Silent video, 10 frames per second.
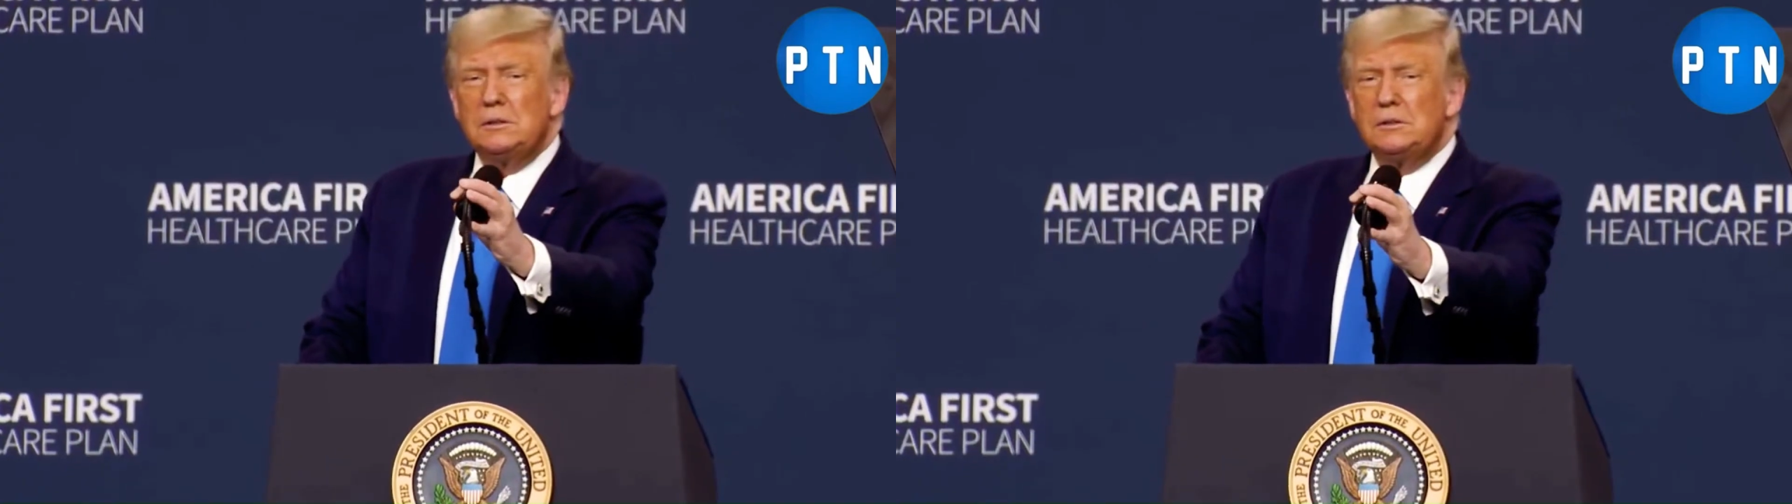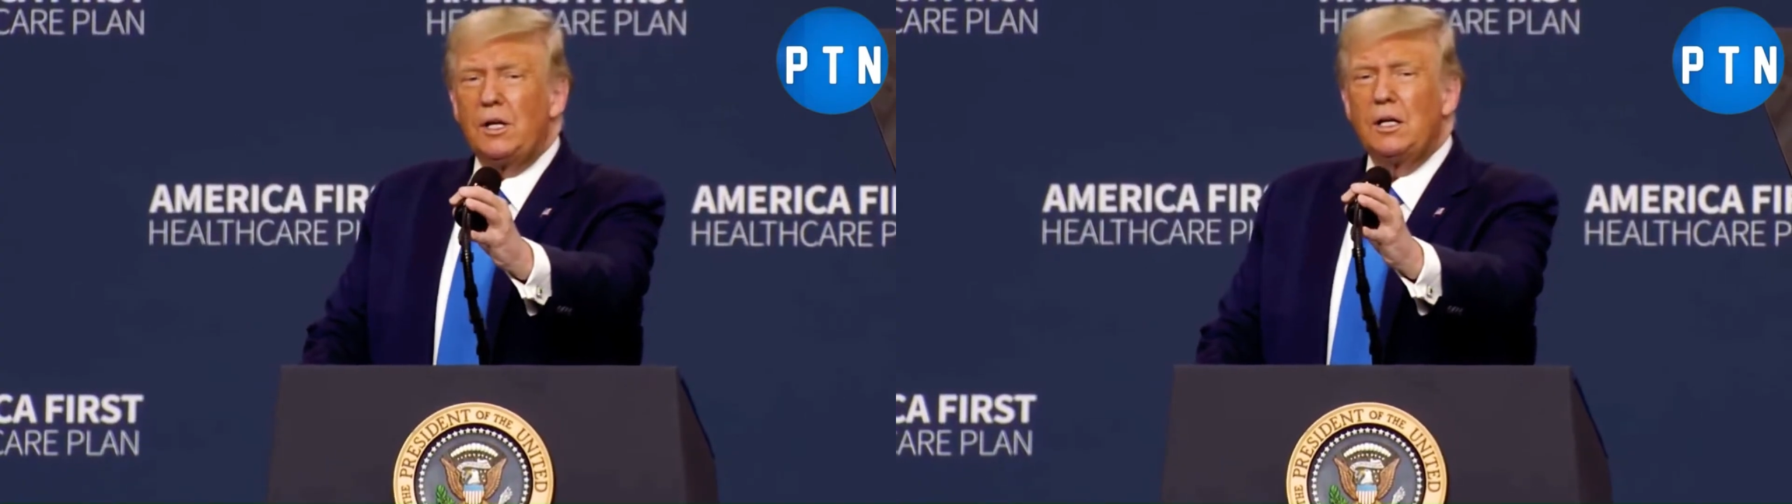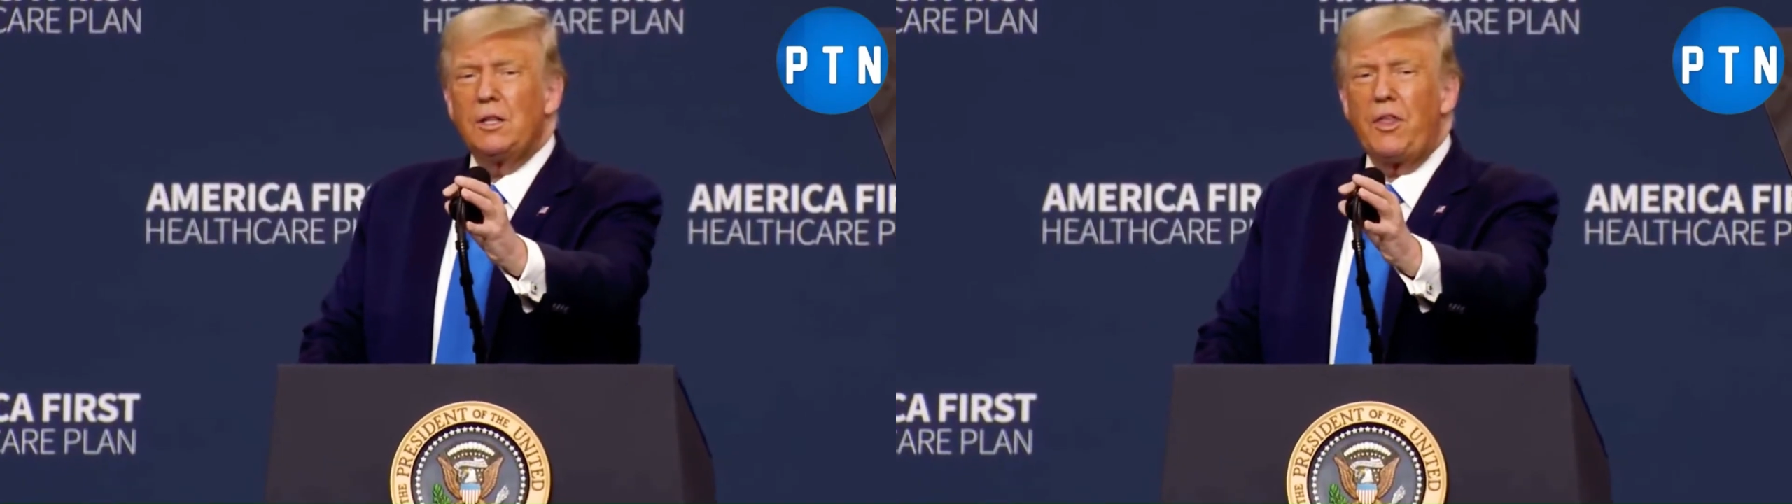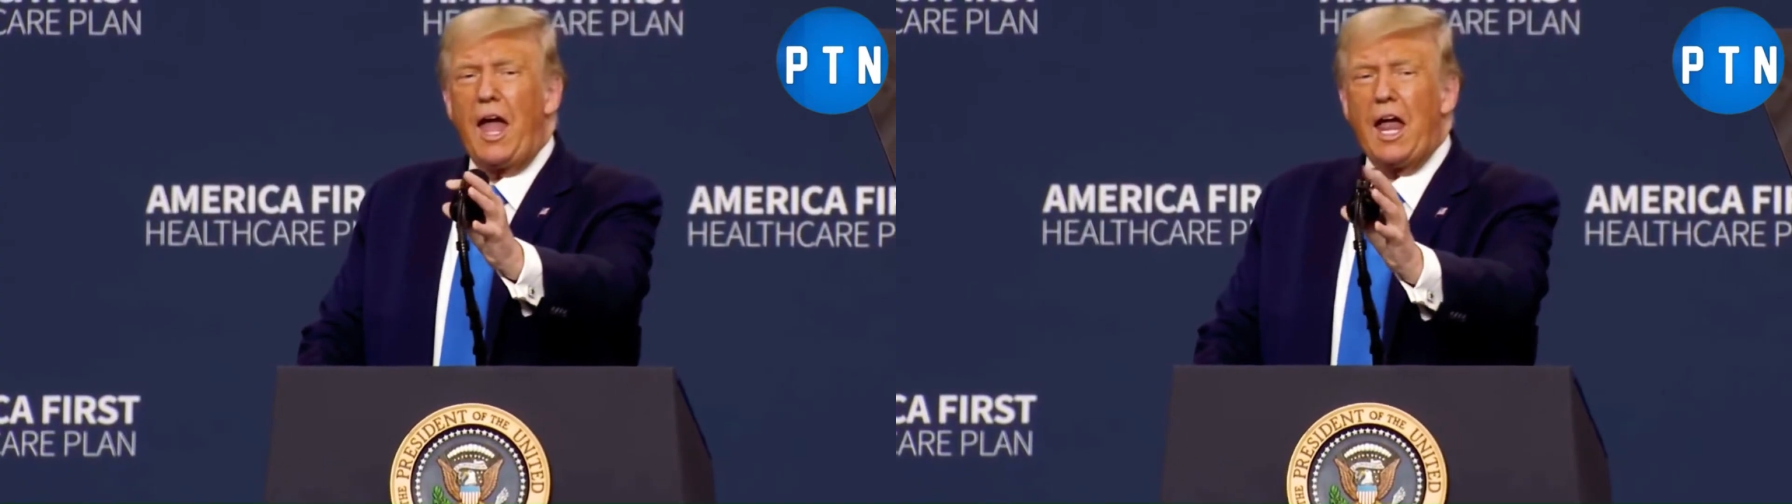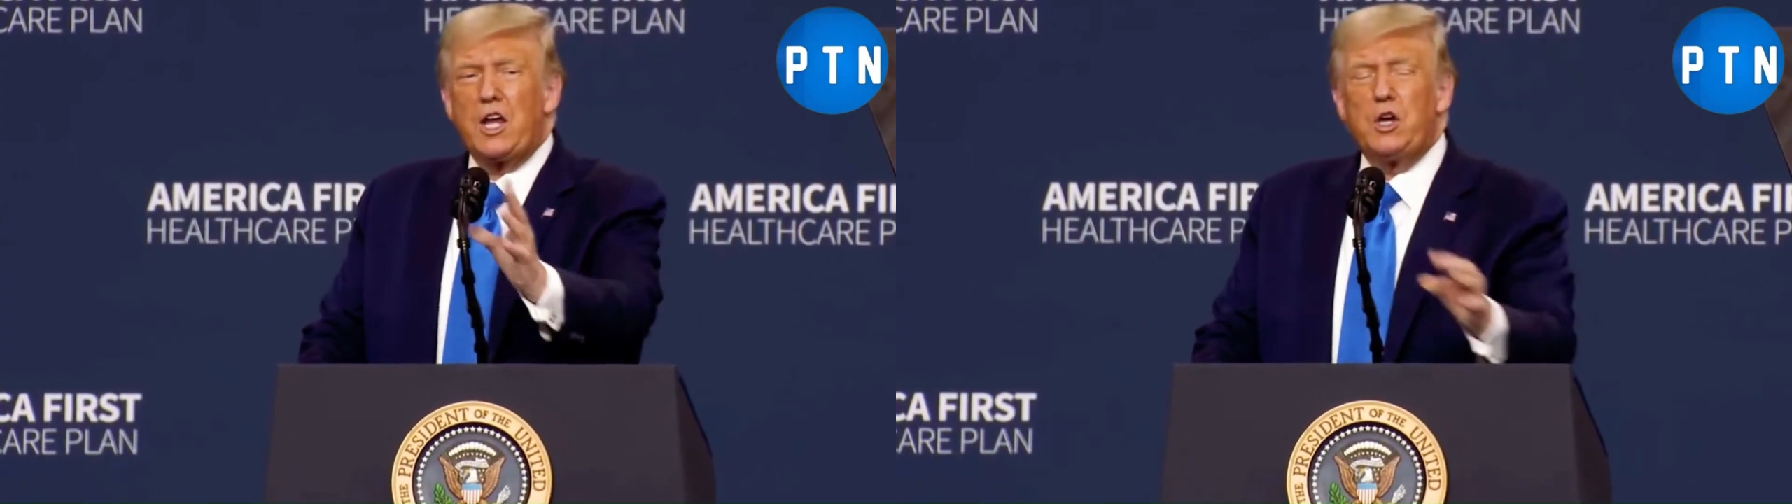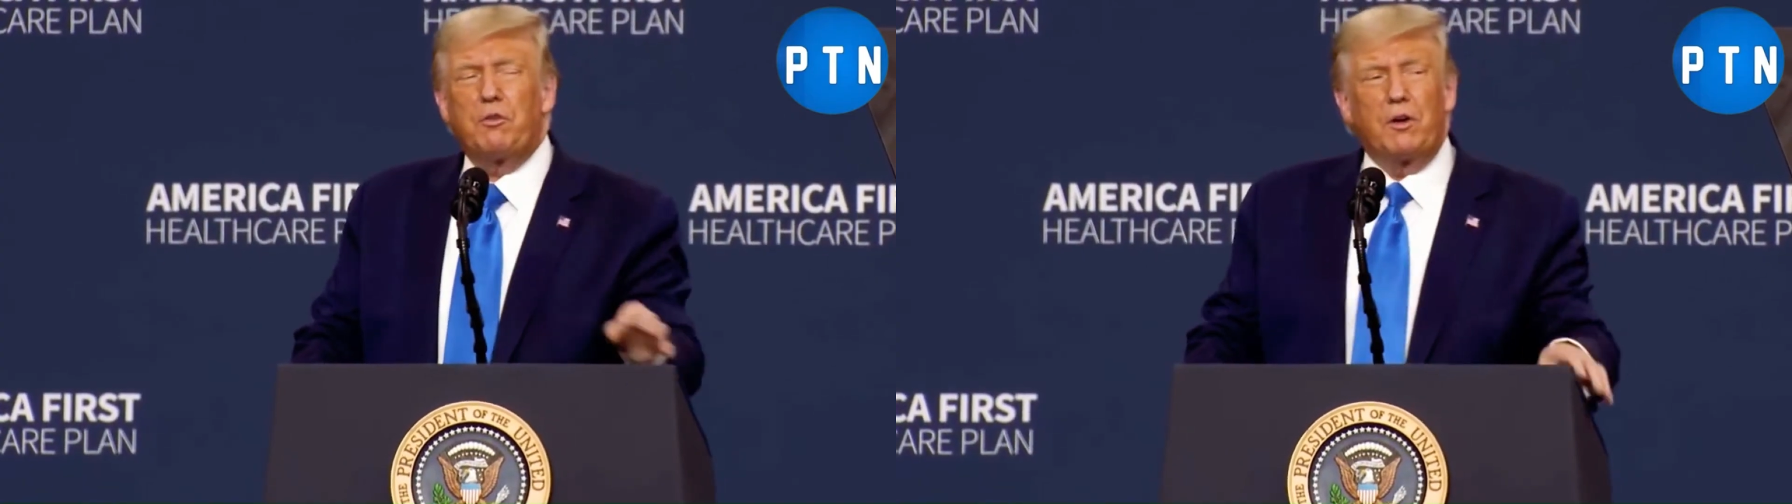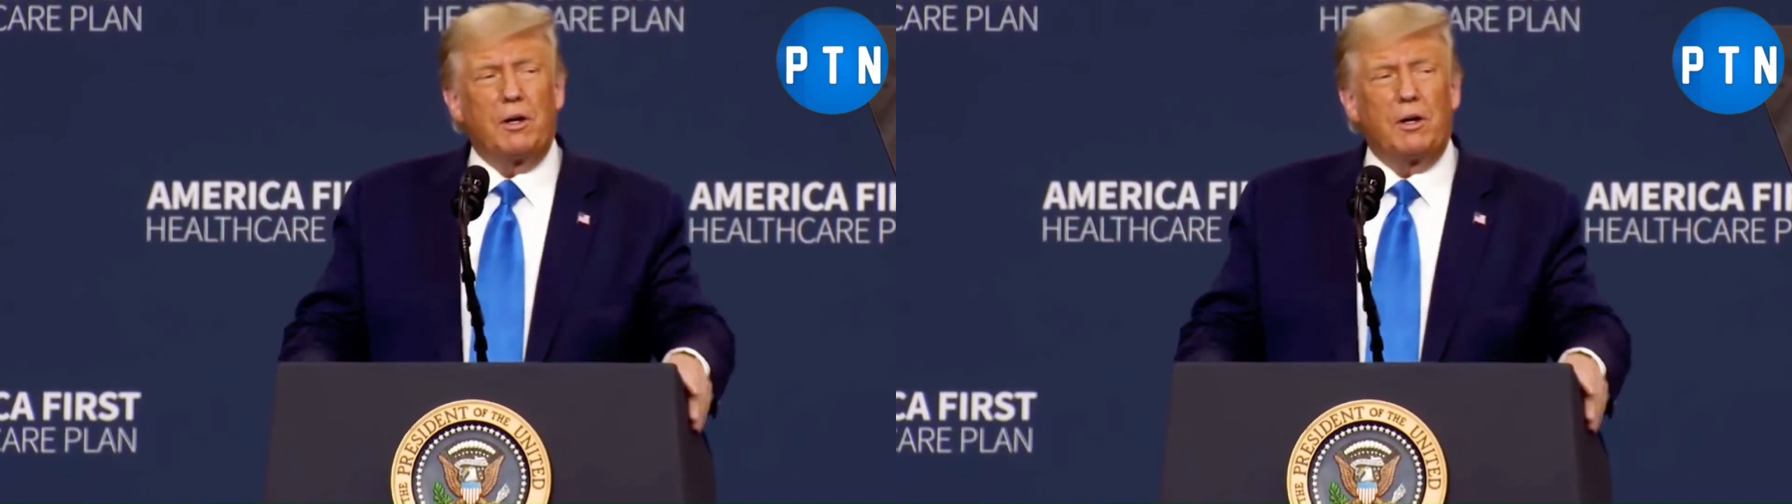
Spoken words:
have the ability